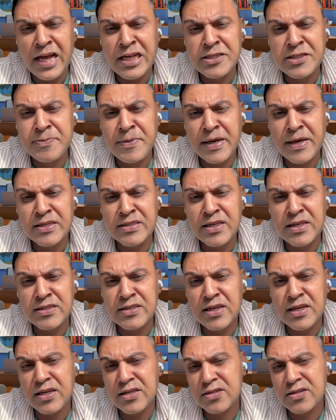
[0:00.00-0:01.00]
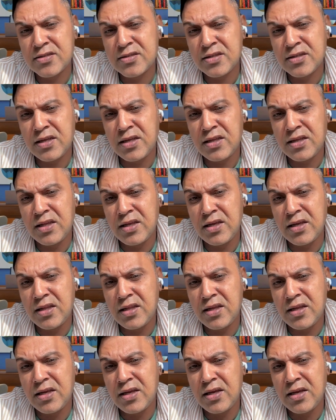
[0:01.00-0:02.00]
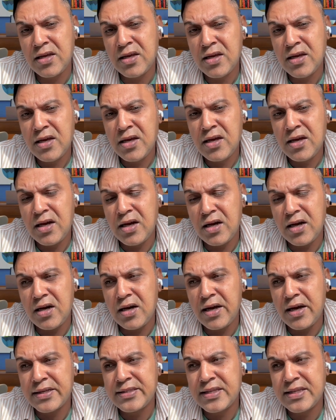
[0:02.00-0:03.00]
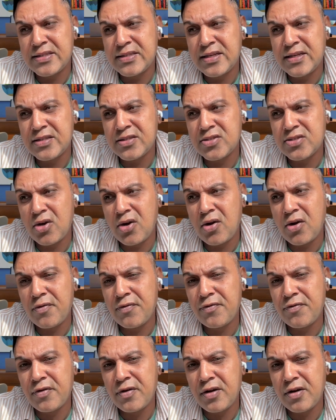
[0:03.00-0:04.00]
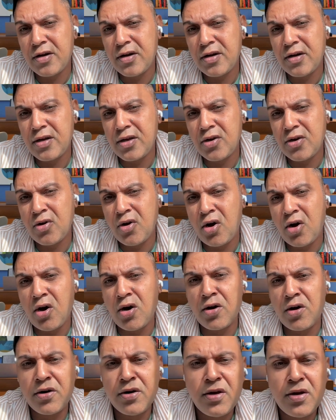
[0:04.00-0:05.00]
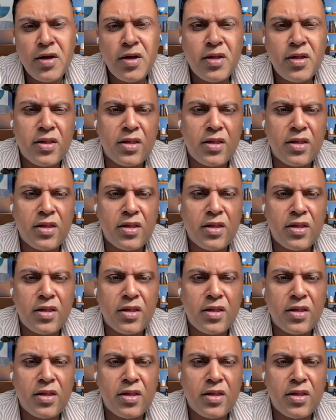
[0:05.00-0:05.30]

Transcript: aspects such as the existence of, or